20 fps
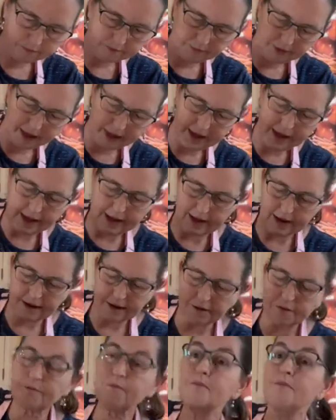Janie, just
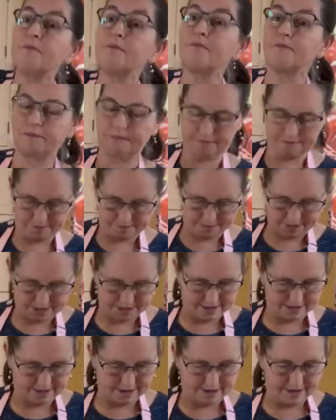in case our viewers are
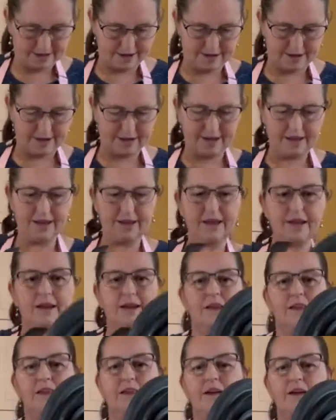concerned, you said
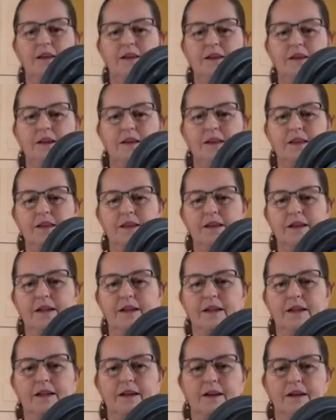Valentine's Day is
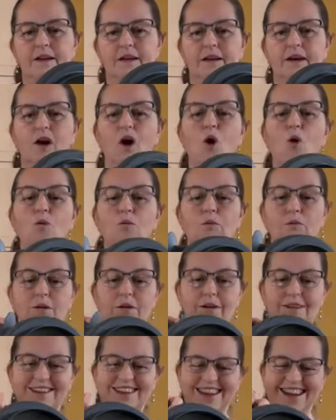today. Oh,
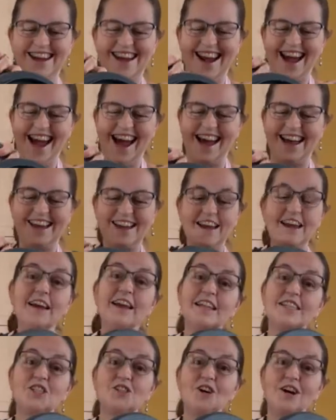
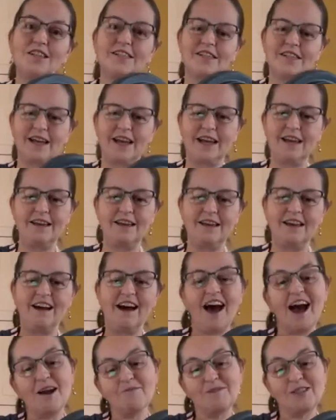it's not today.
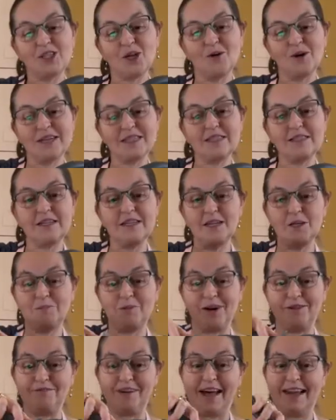I'm so excited
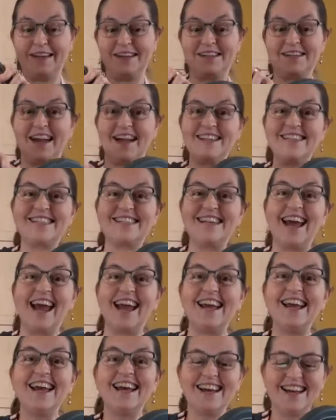about Valentine's
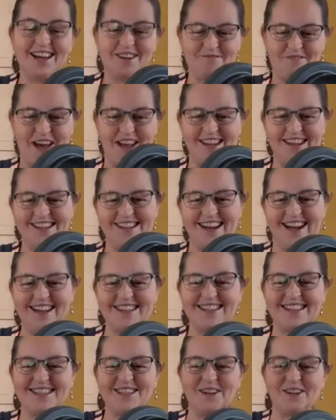Day.
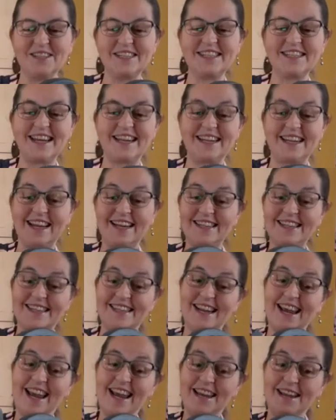Valentine's is on Sunday.
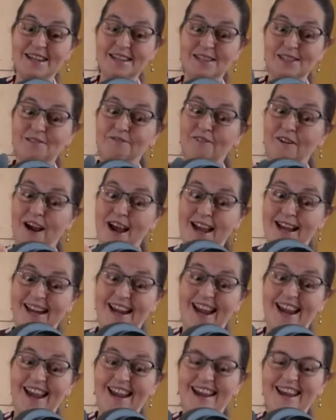Today is
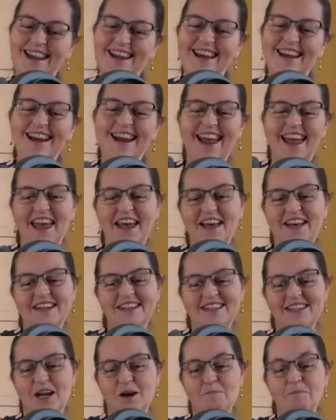Friday. And
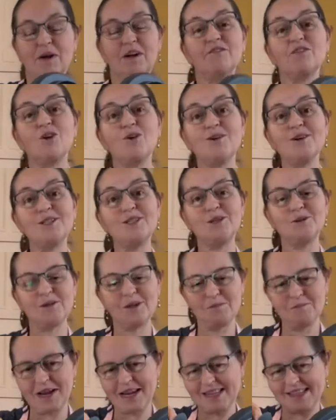but of course you
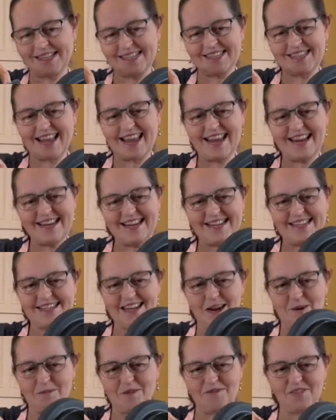can make this any
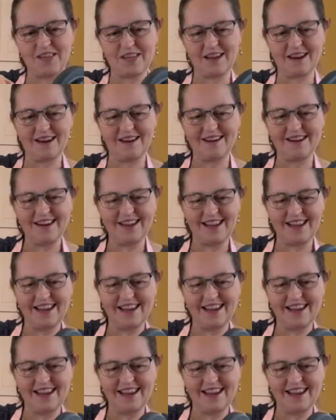time of the year.